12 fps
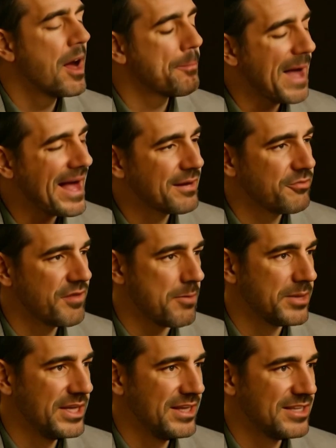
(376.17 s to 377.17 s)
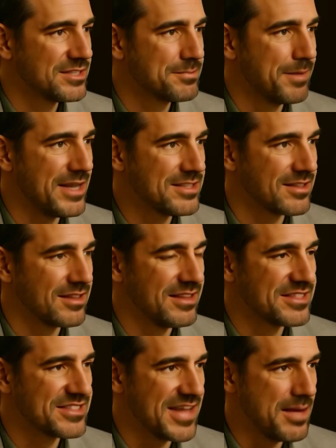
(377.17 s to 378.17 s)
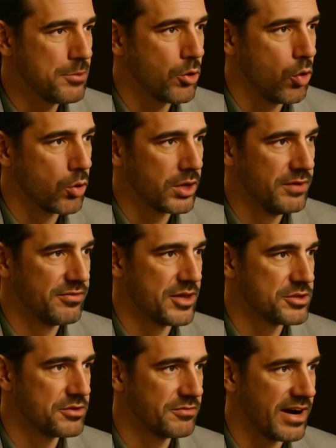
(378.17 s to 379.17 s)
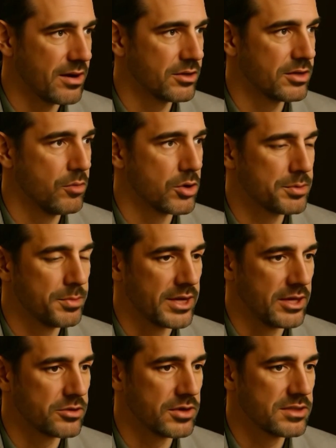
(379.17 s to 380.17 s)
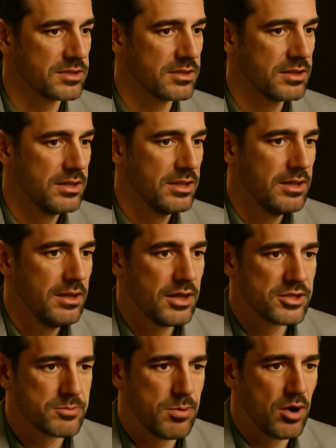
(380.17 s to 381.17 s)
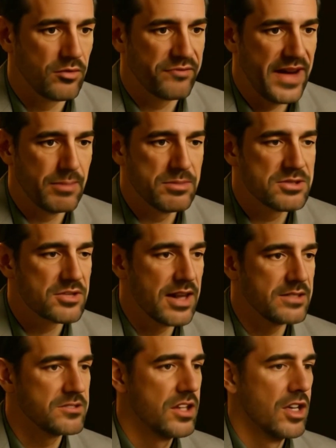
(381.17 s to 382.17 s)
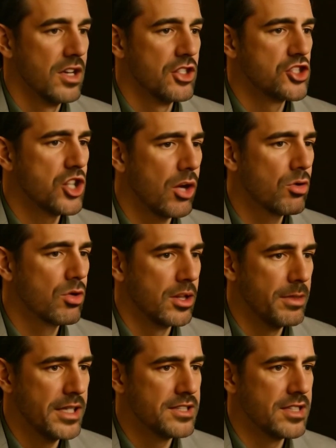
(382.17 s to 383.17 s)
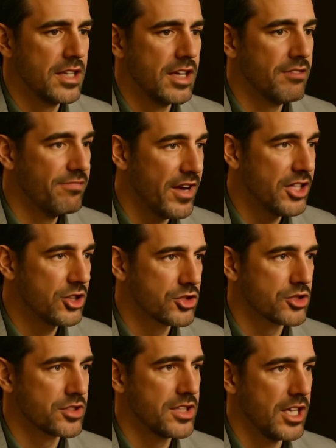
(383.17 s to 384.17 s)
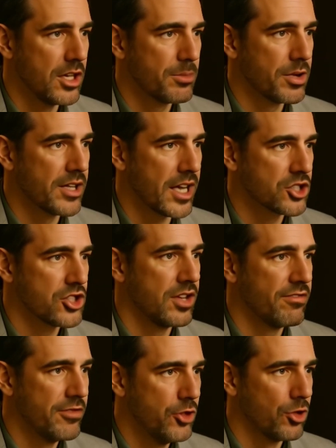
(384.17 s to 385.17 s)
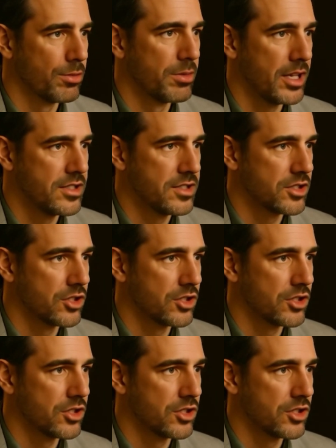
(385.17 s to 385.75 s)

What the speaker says: A patent family is basically the same core invention filed in multiple countries. A smaller family size generally means the inventors are seeking protection in fewer places